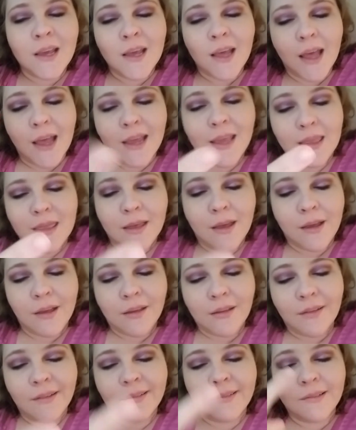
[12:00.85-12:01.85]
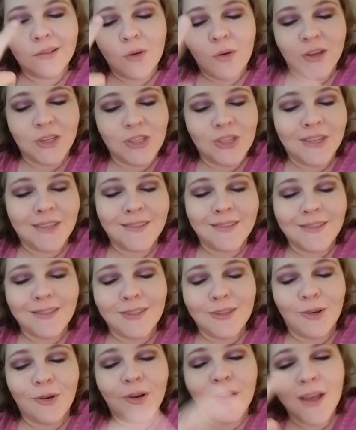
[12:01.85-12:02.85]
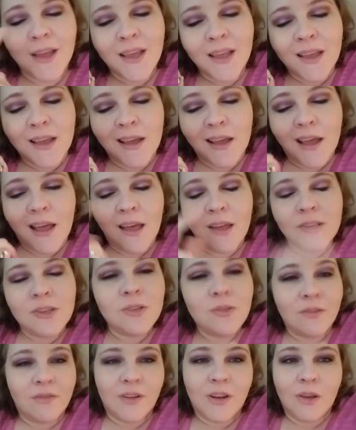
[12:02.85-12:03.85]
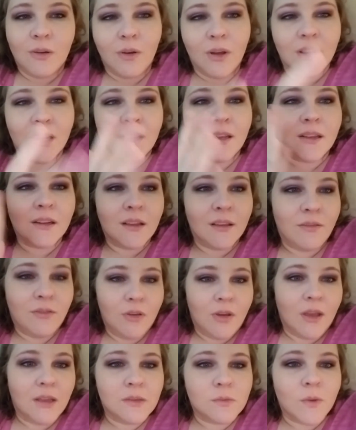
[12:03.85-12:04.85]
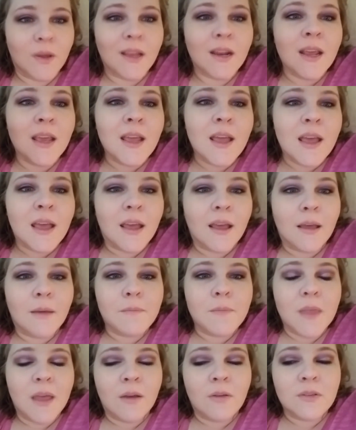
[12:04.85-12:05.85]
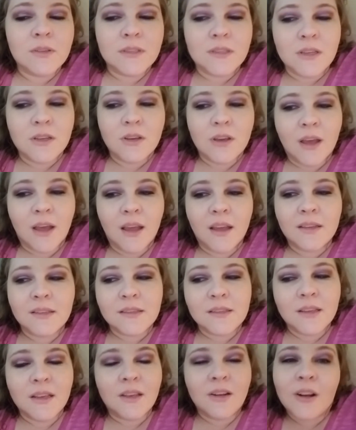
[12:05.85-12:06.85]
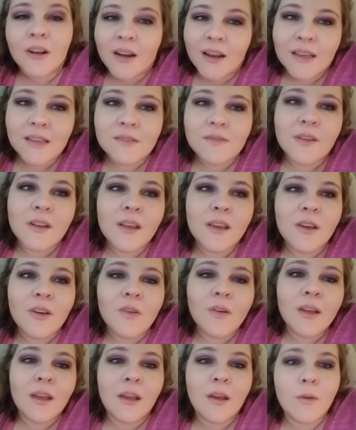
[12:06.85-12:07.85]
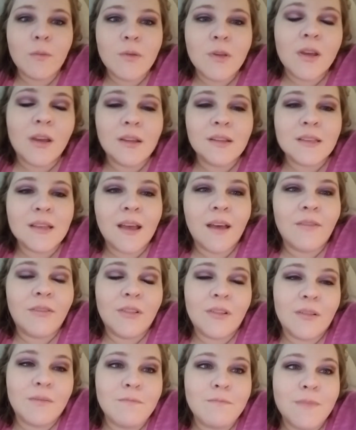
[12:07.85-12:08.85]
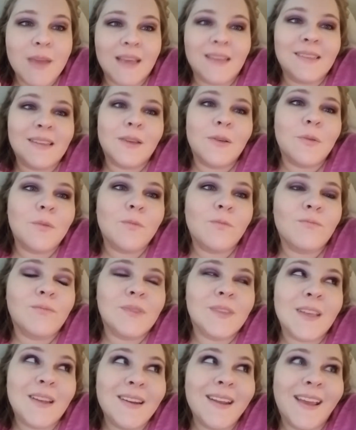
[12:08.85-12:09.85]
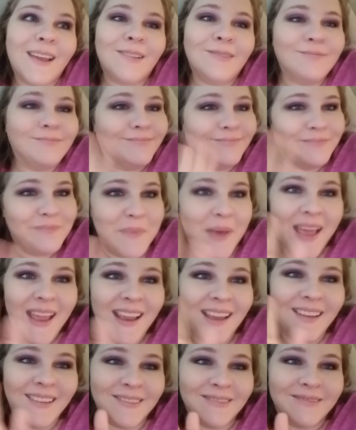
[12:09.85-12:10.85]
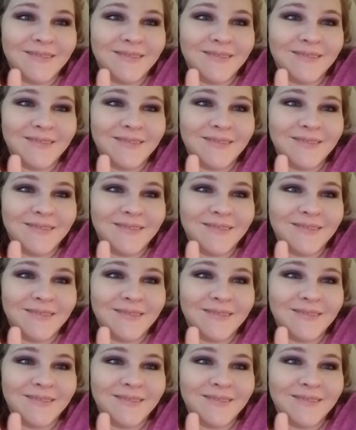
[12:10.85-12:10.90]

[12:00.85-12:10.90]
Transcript: i get that question so I'll do a video on it if you guys want. Um, I will see you guys in our next video. I hope you guys have an amazing Sunday. Bye.